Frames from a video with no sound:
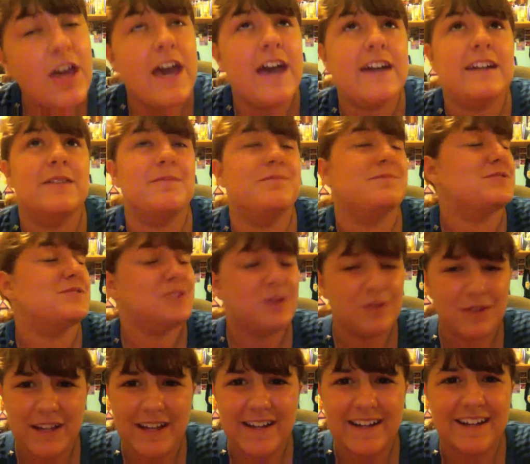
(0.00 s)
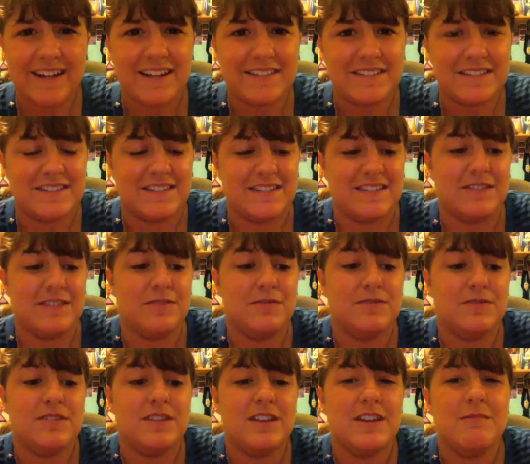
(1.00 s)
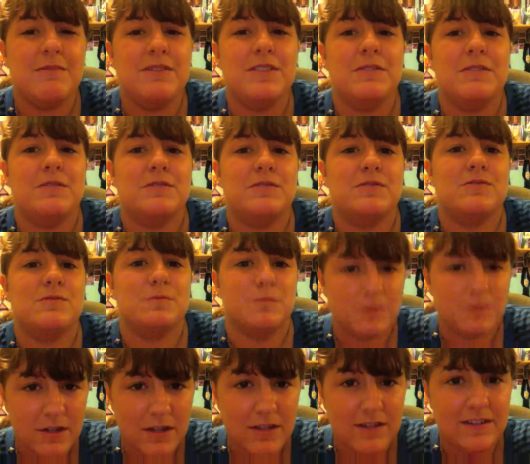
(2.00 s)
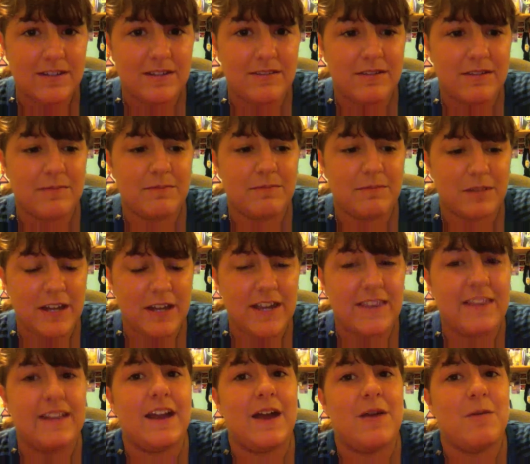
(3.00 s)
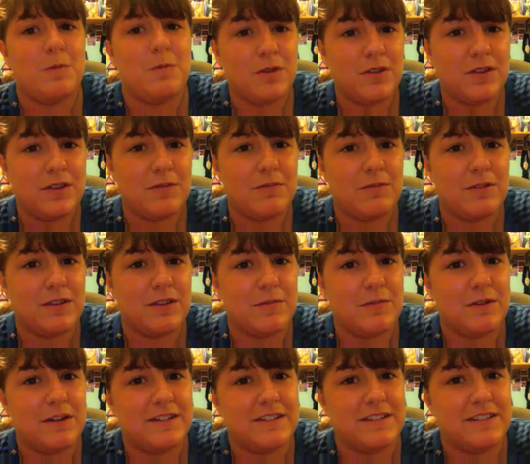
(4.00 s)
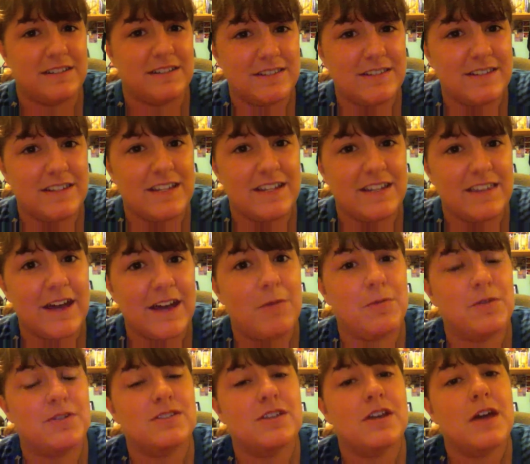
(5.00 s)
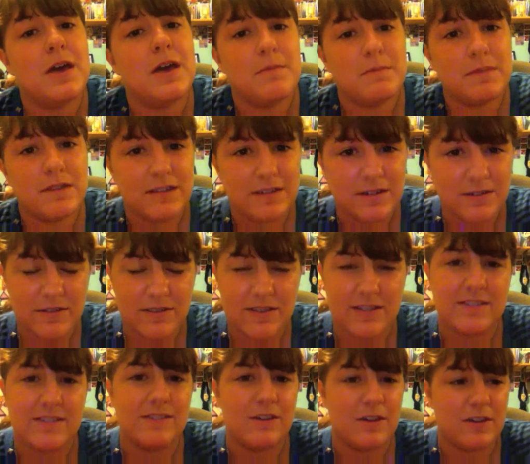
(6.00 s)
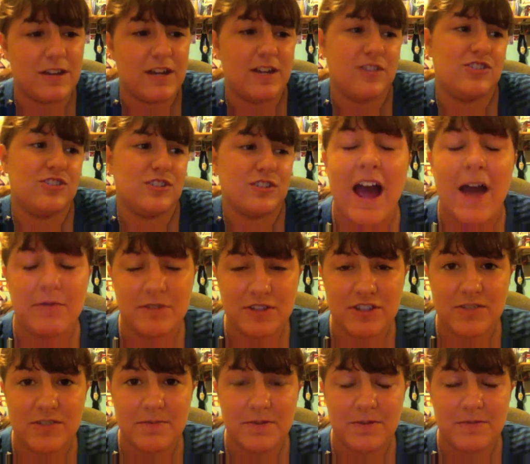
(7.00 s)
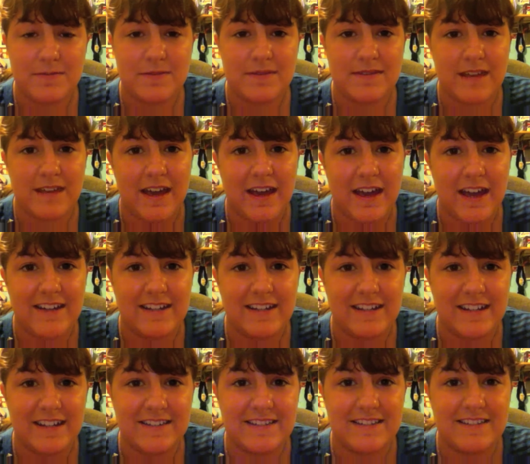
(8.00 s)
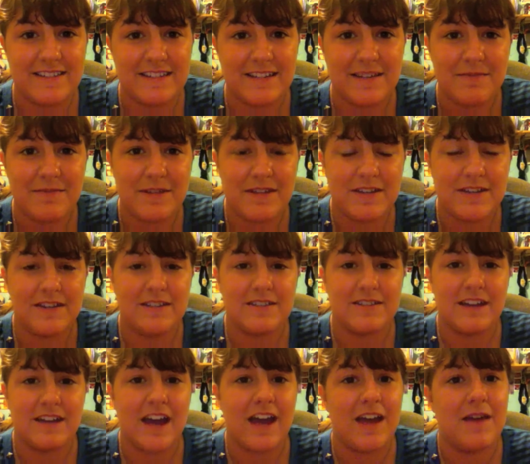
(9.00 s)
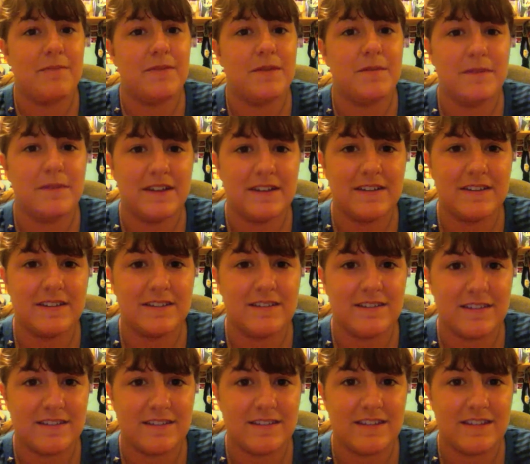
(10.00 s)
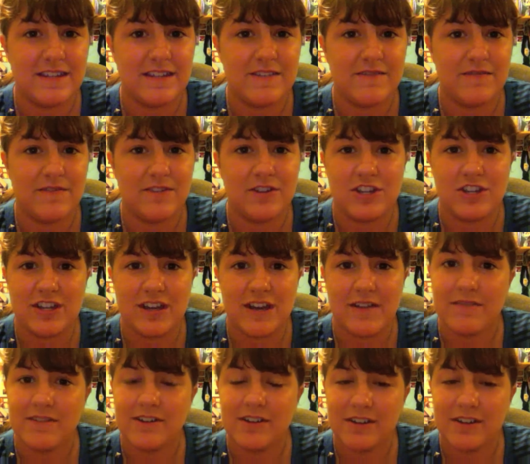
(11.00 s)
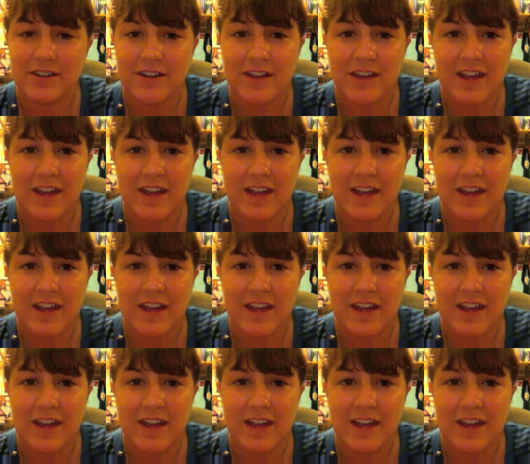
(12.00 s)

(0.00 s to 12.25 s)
and I'm so glad I got to see those. But there is one play that I really wanted to see, and that was Peter and the Starcatcher. I was super upset I didn't get to see it because I am the biggest Disney freak ever,